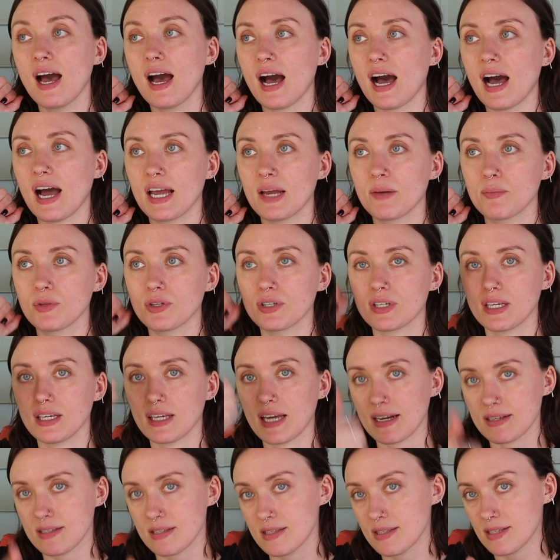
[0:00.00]
I am looking
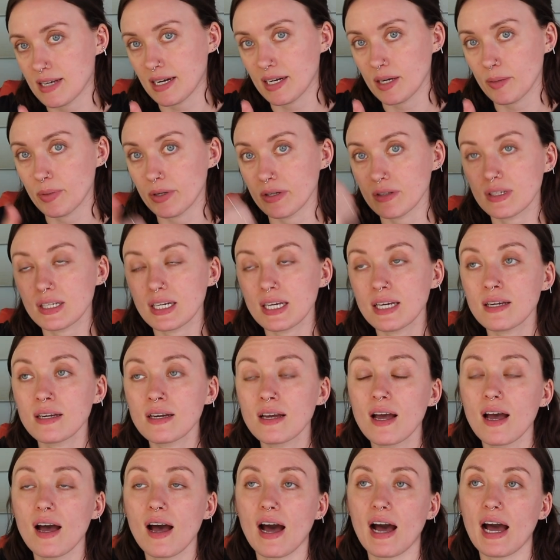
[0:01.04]
at sustainability,
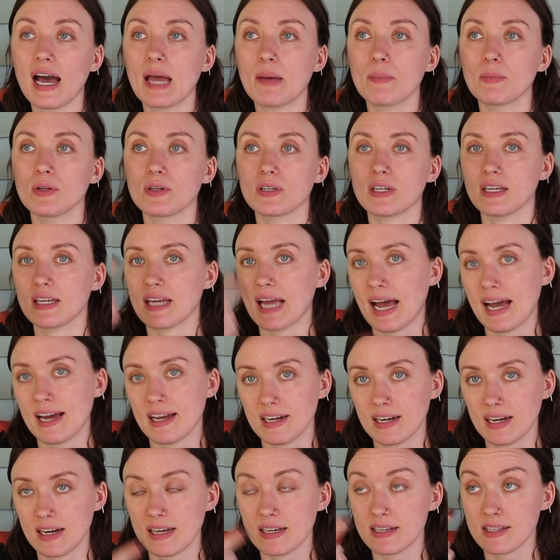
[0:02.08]
I am looking at
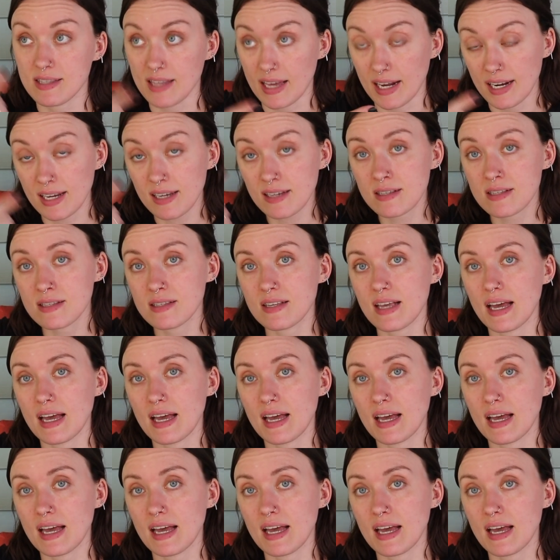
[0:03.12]
aesthetics,